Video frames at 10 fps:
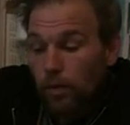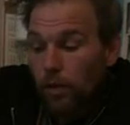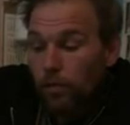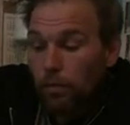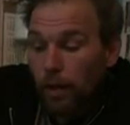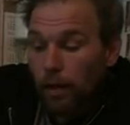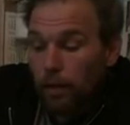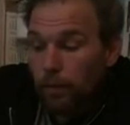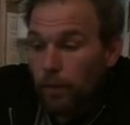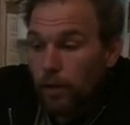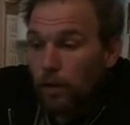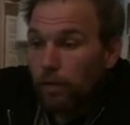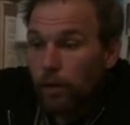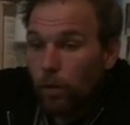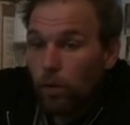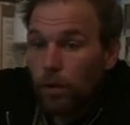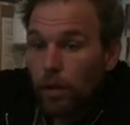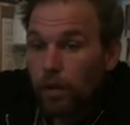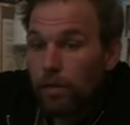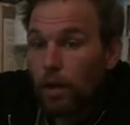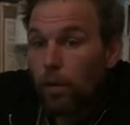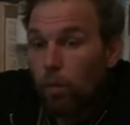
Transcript: doesn't matter. Give you a